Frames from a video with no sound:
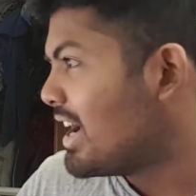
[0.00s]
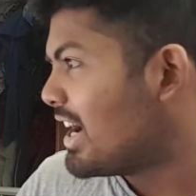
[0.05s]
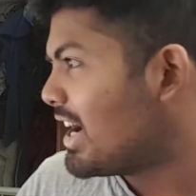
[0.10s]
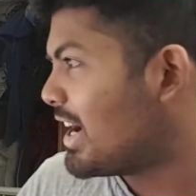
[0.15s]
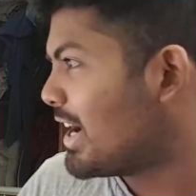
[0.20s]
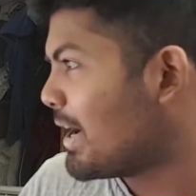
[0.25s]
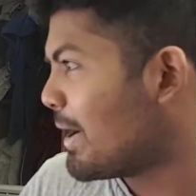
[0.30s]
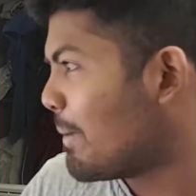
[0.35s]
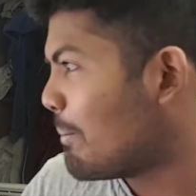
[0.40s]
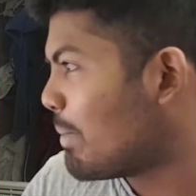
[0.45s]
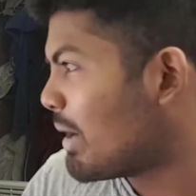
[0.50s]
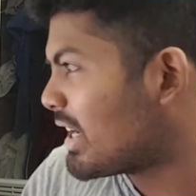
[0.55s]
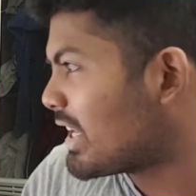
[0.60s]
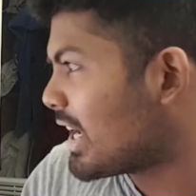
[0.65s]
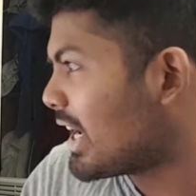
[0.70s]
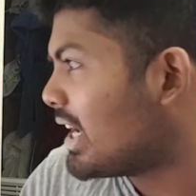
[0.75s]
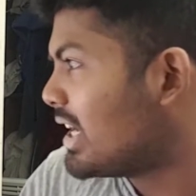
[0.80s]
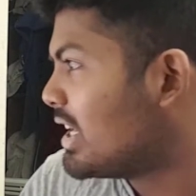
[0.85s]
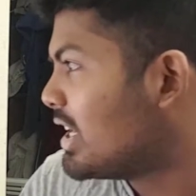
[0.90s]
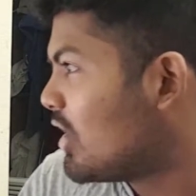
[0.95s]
But
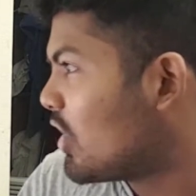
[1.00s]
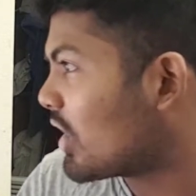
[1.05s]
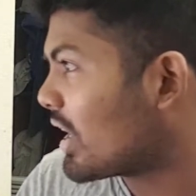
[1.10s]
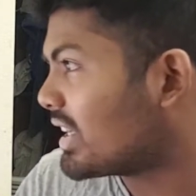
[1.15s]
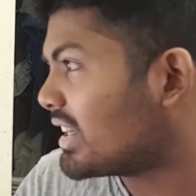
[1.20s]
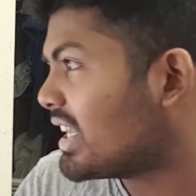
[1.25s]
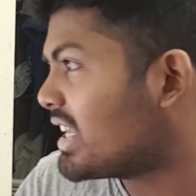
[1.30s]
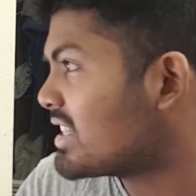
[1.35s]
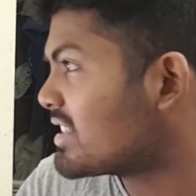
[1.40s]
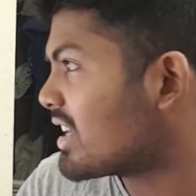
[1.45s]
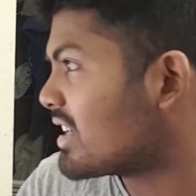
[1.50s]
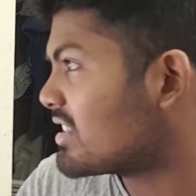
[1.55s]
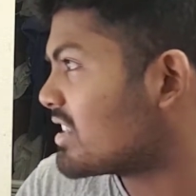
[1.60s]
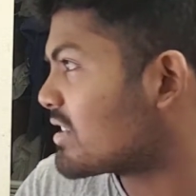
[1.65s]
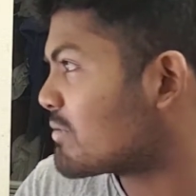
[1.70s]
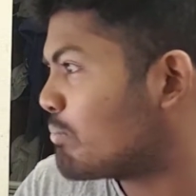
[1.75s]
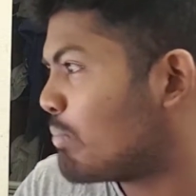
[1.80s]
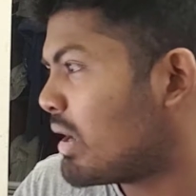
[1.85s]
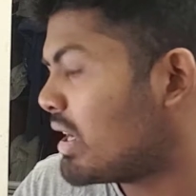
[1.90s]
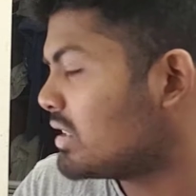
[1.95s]
yeah, okay, things are
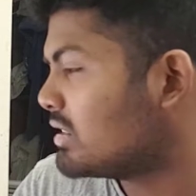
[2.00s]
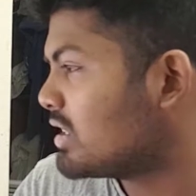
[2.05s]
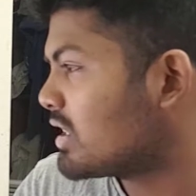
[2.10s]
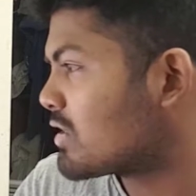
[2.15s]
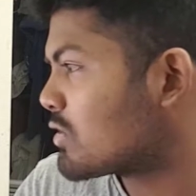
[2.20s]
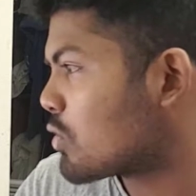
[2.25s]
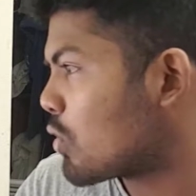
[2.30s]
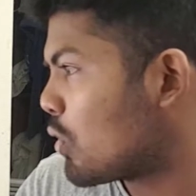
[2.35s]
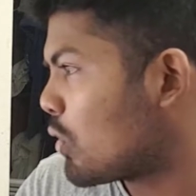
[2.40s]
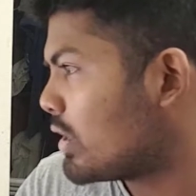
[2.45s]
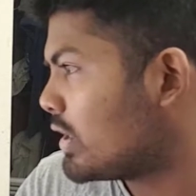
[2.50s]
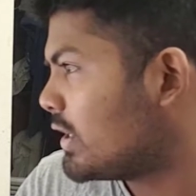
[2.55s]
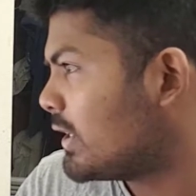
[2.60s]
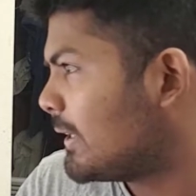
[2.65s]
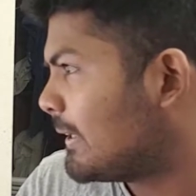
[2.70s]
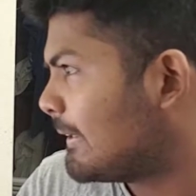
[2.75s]
just being destroyed.